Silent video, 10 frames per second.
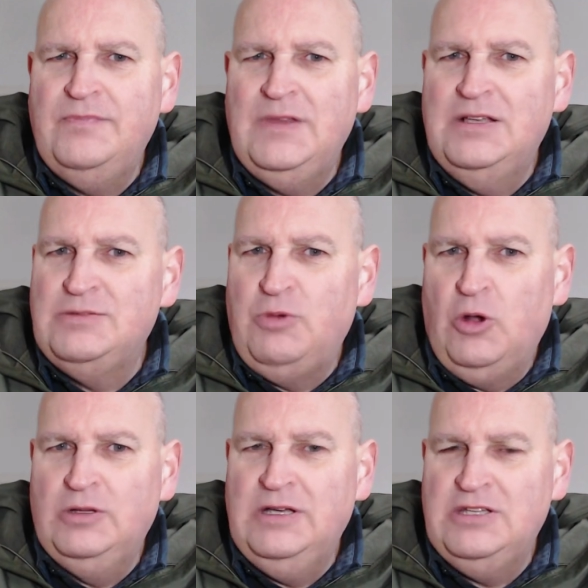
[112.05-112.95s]
as a
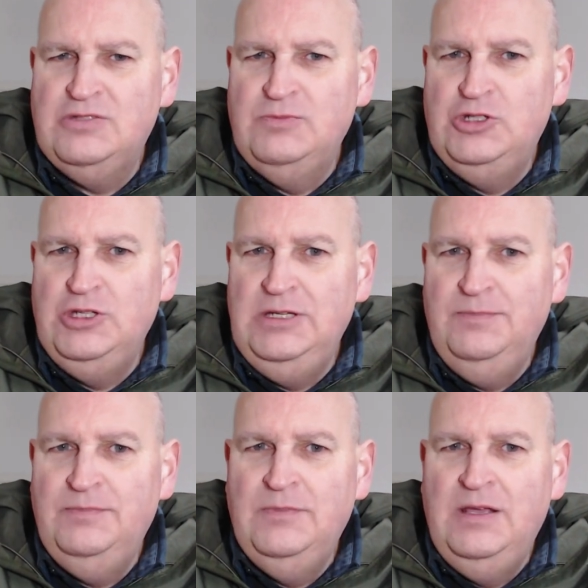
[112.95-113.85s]
podcast
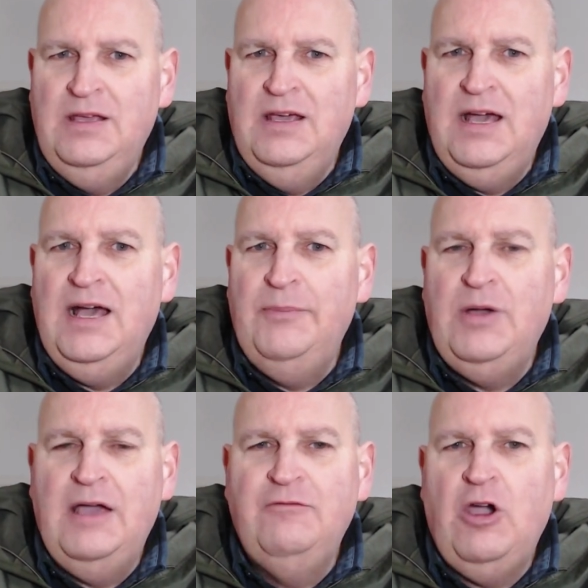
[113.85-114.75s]
machine.
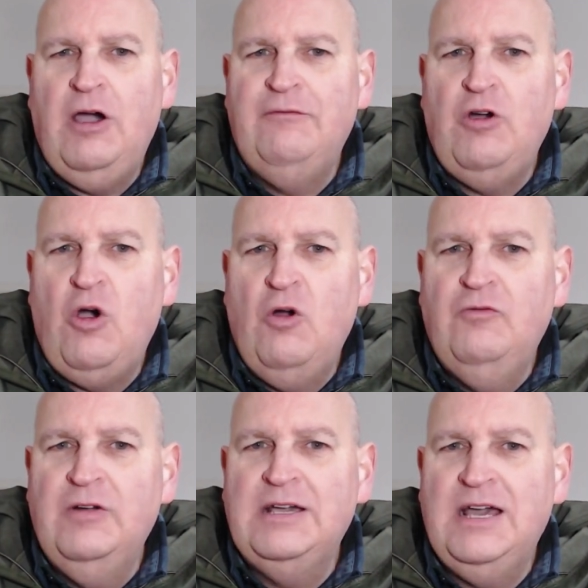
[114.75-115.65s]
I have
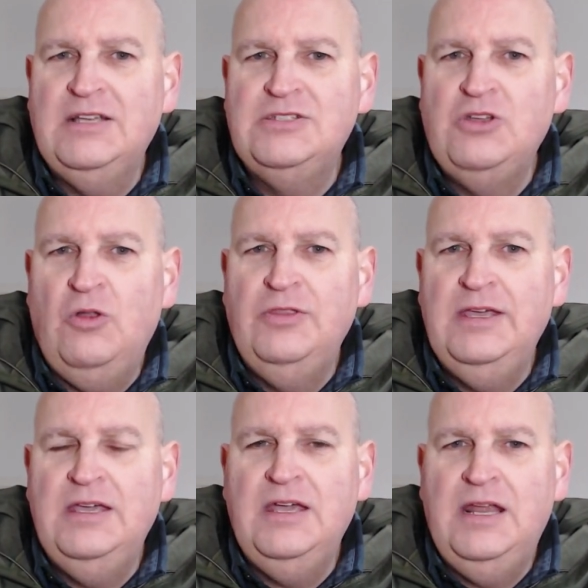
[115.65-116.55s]
Overcast on
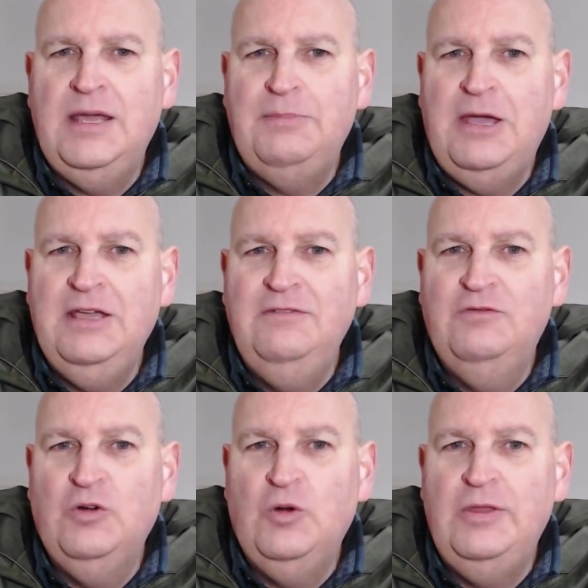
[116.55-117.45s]
there and I pay
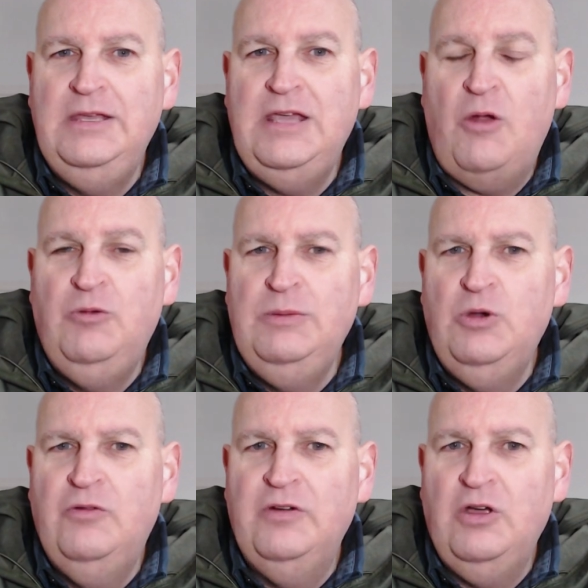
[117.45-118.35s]
for the
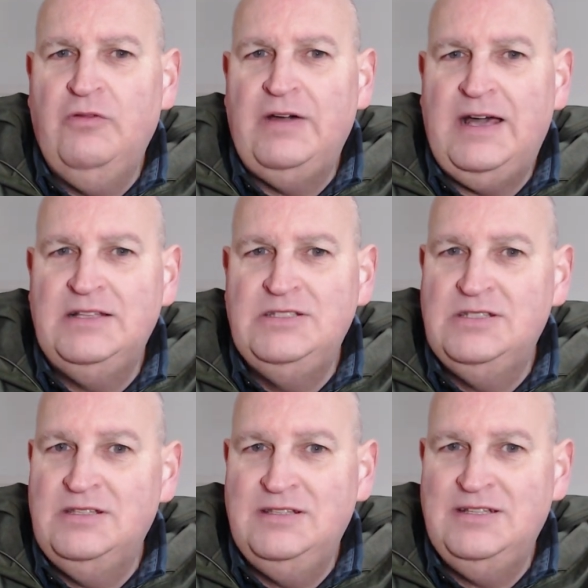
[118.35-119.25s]
removal of
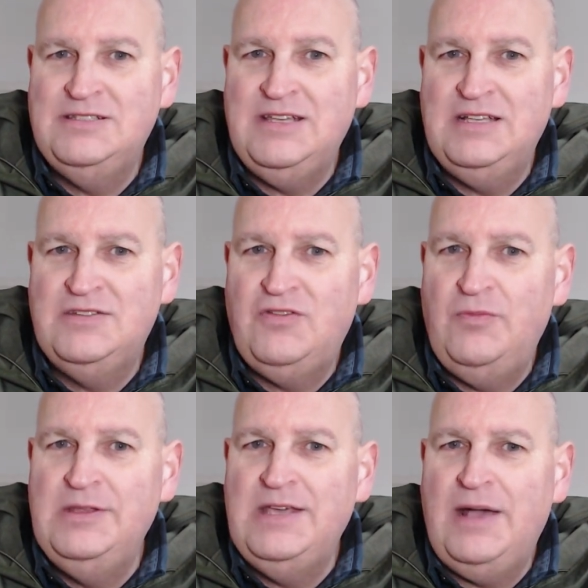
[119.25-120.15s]
ads. That's ads
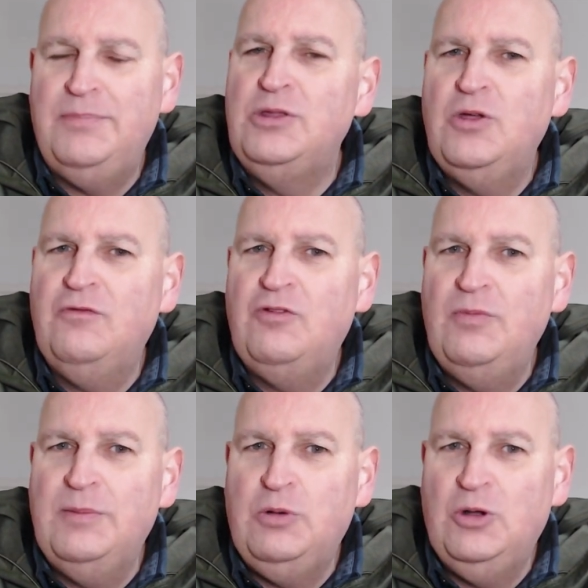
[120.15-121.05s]
from the app, not from
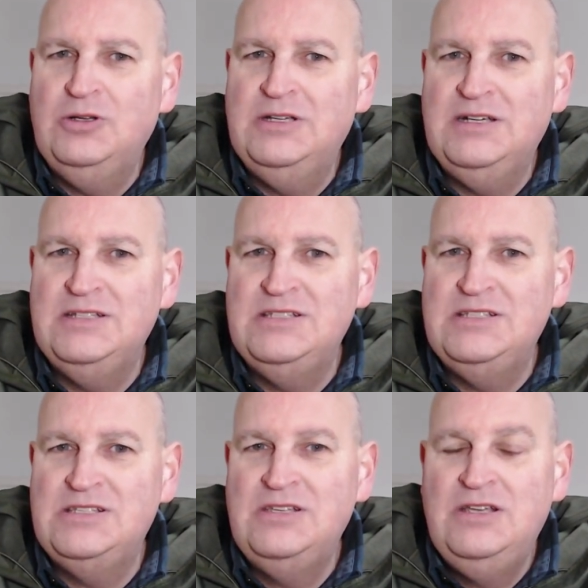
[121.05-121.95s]
the
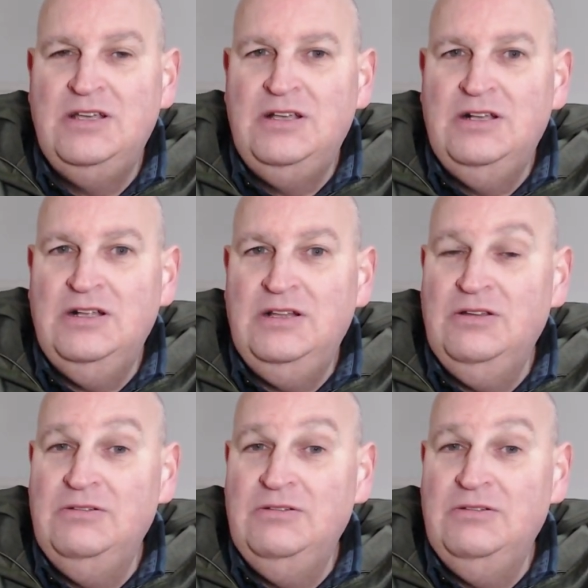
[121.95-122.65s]
podcasts. Although